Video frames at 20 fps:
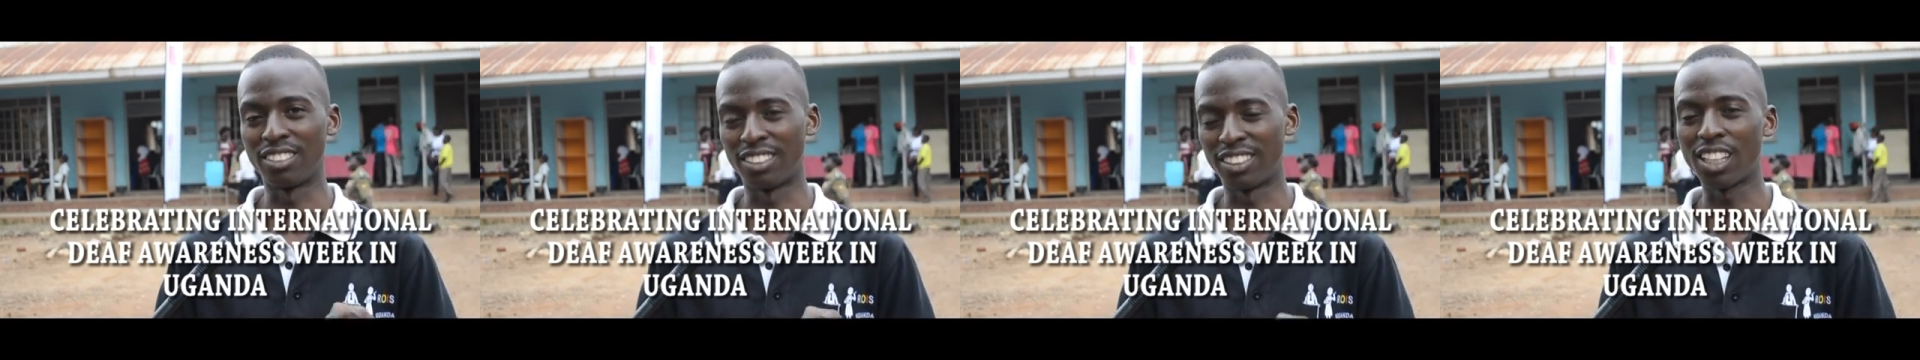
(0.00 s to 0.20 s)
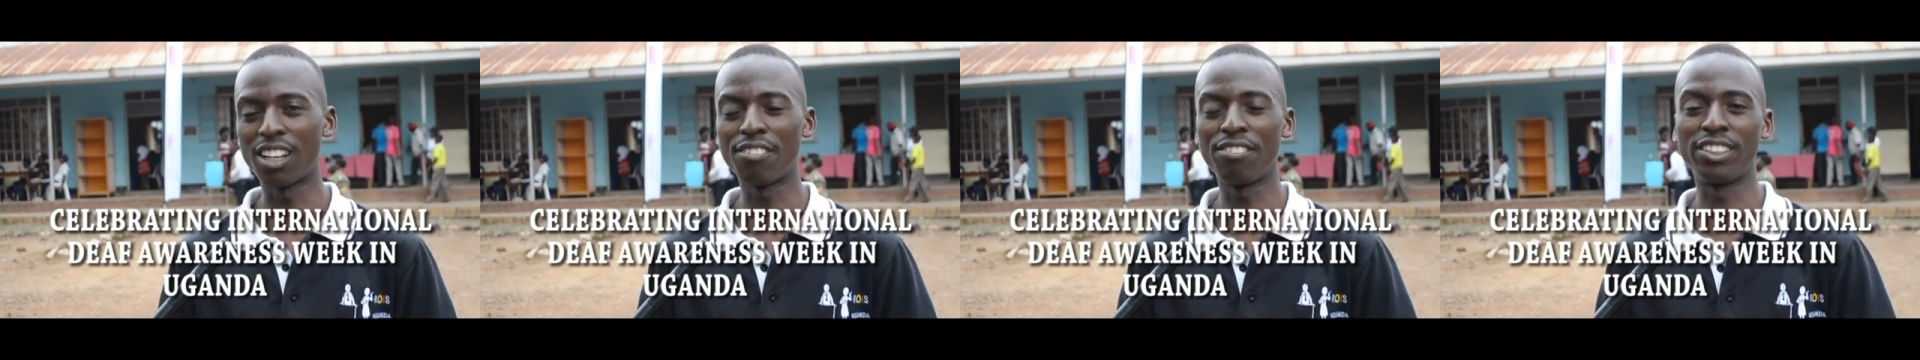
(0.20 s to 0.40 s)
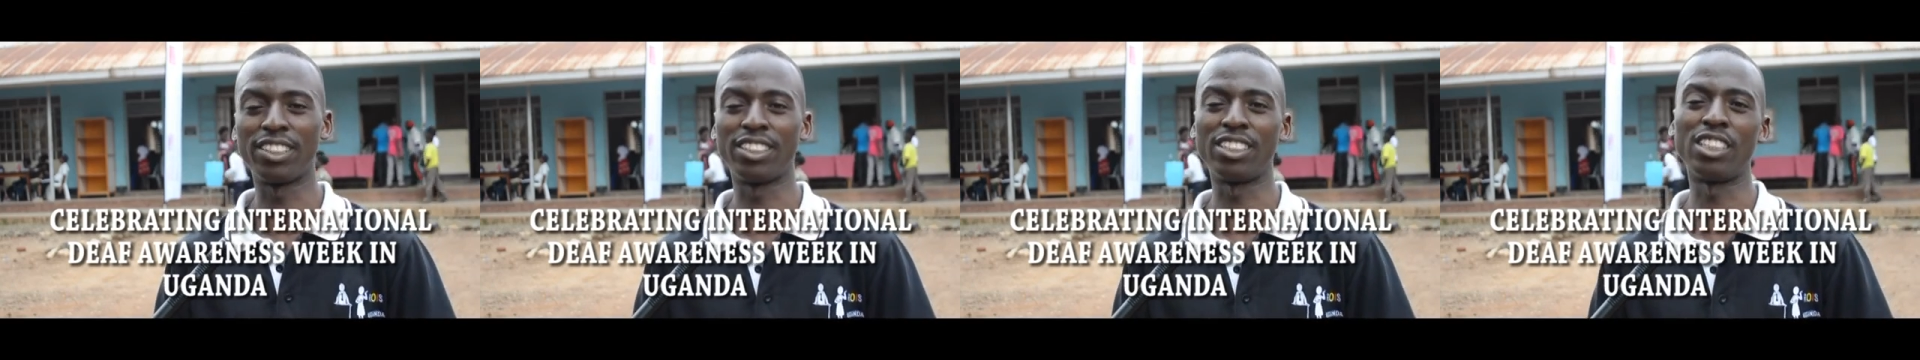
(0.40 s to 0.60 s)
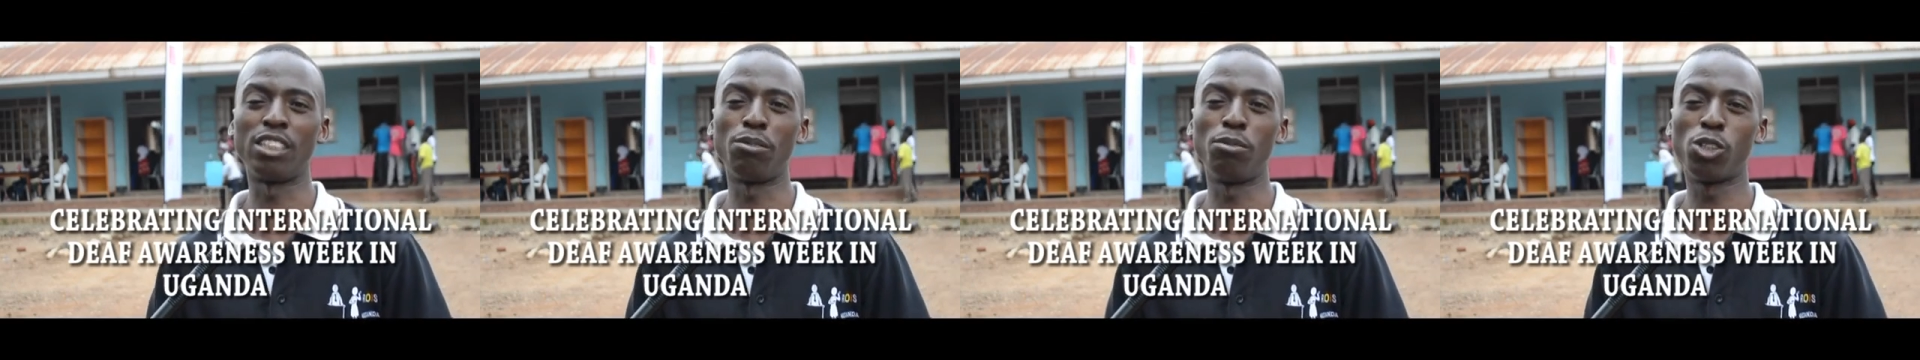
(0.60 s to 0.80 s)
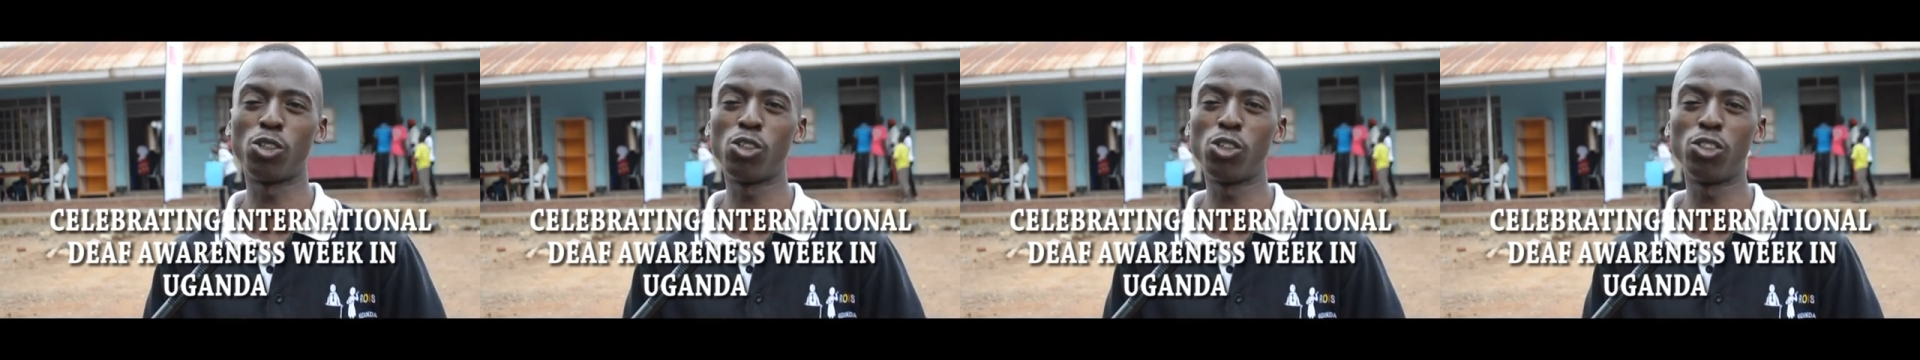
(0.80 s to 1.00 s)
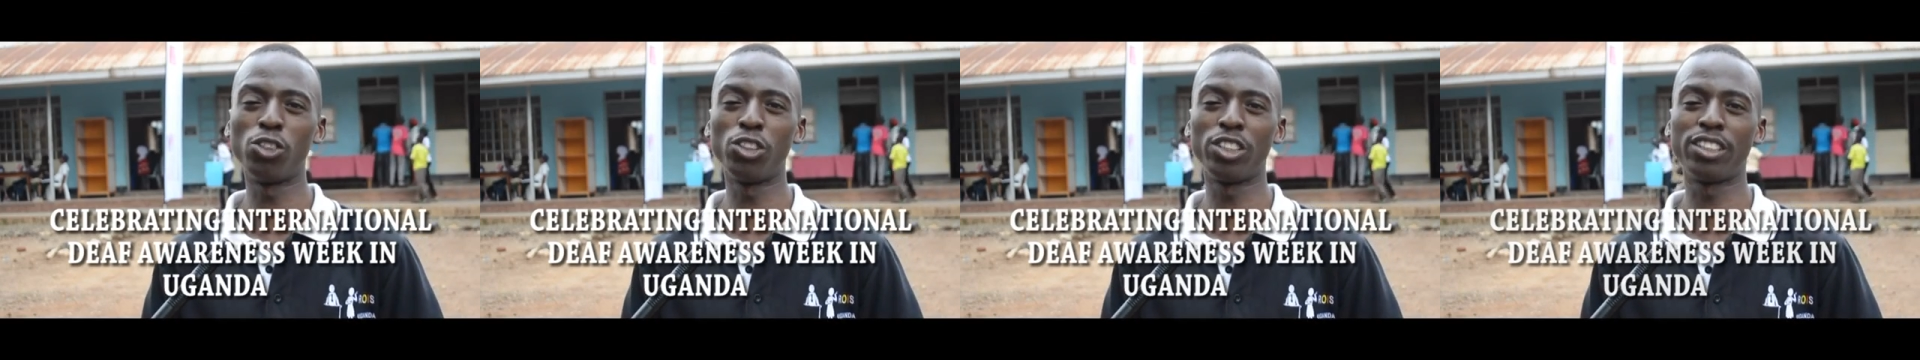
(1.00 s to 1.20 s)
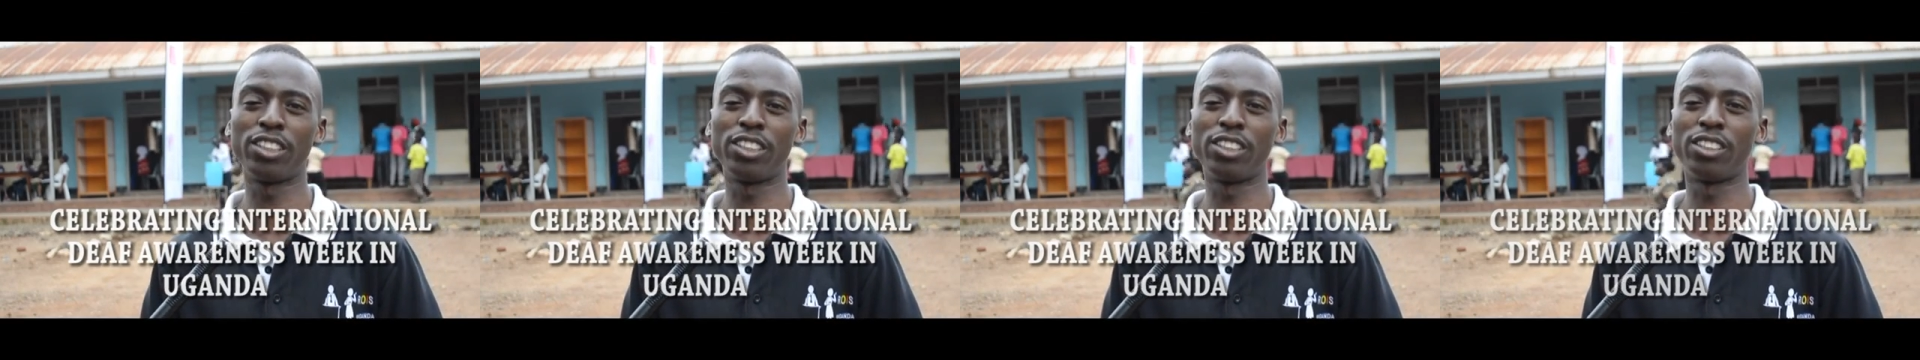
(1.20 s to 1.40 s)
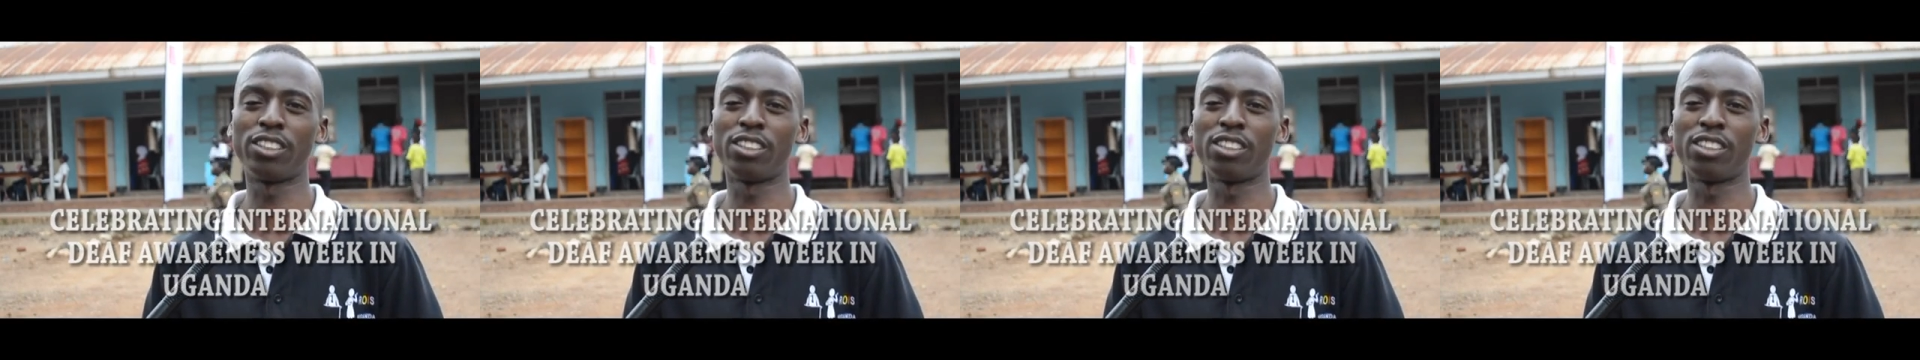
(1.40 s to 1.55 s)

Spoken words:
services, because